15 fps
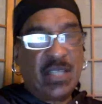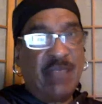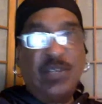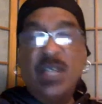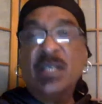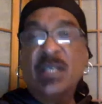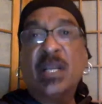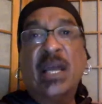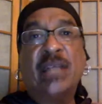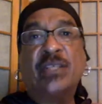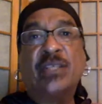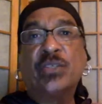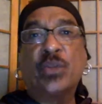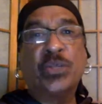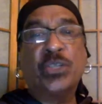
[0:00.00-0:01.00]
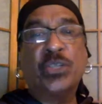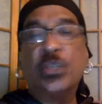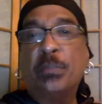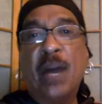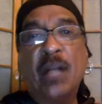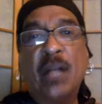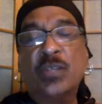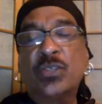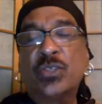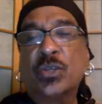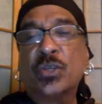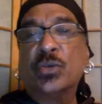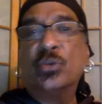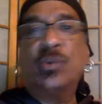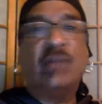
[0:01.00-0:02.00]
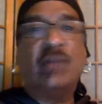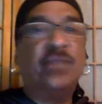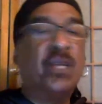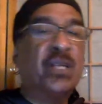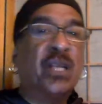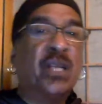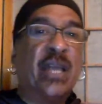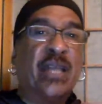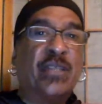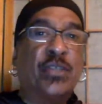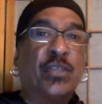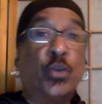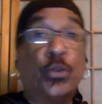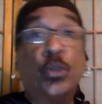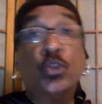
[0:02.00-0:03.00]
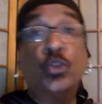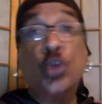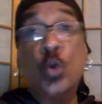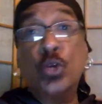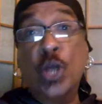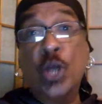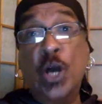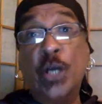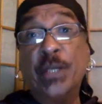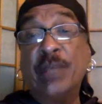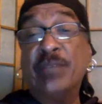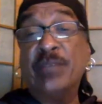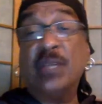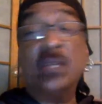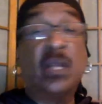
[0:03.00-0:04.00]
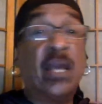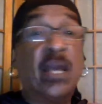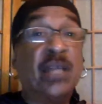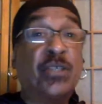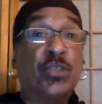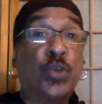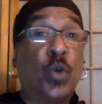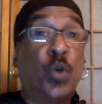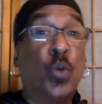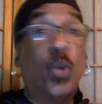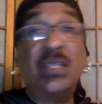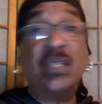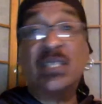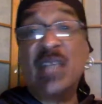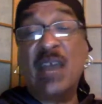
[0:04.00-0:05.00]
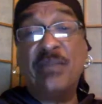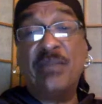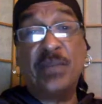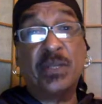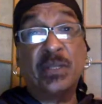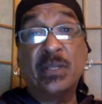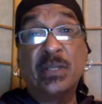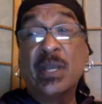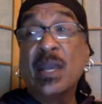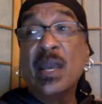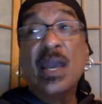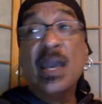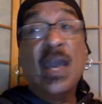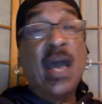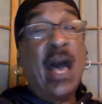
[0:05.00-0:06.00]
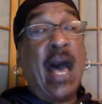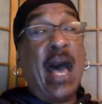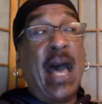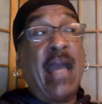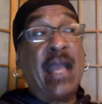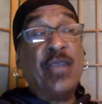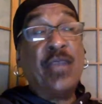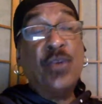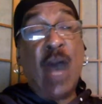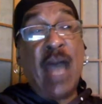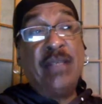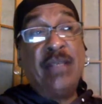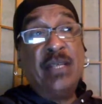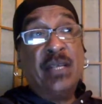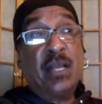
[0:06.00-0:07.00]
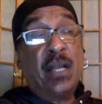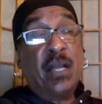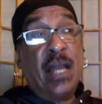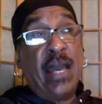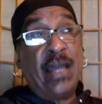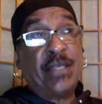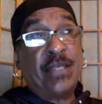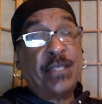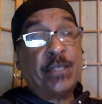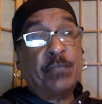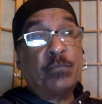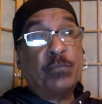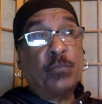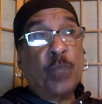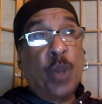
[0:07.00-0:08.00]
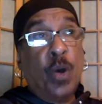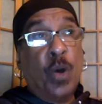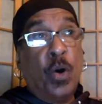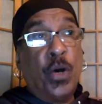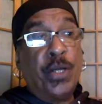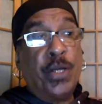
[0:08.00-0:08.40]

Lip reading: classes on the Shabaka Stone. I've done classes on the Dogon. I've done classes on West Africa. I did a class on